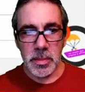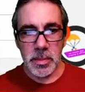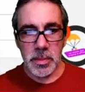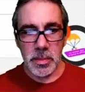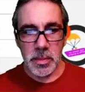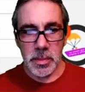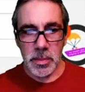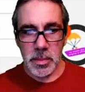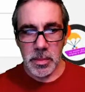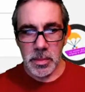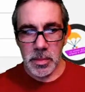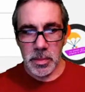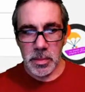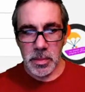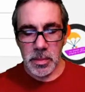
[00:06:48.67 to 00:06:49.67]

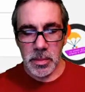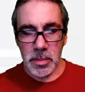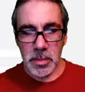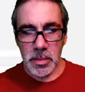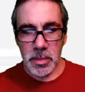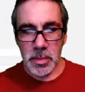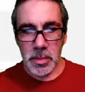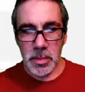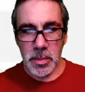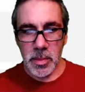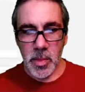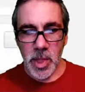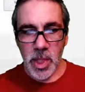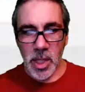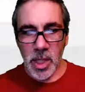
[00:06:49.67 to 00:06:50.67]

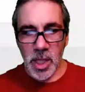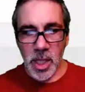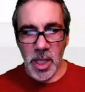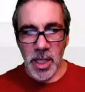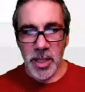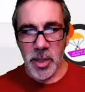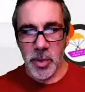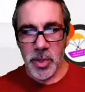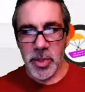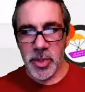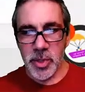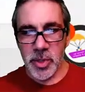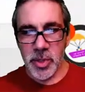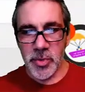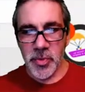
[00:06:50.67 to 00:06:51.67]
And I do a
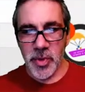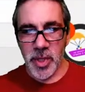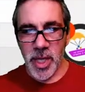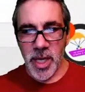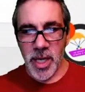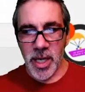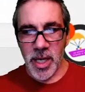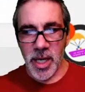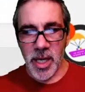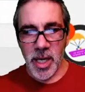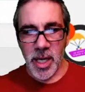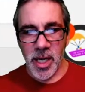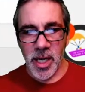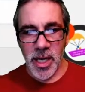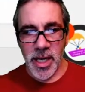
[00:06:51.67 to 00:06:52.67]
search for that
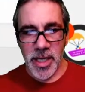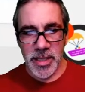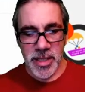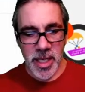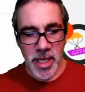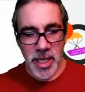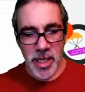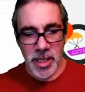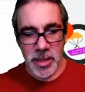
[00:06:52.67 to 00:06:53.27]
ASIN.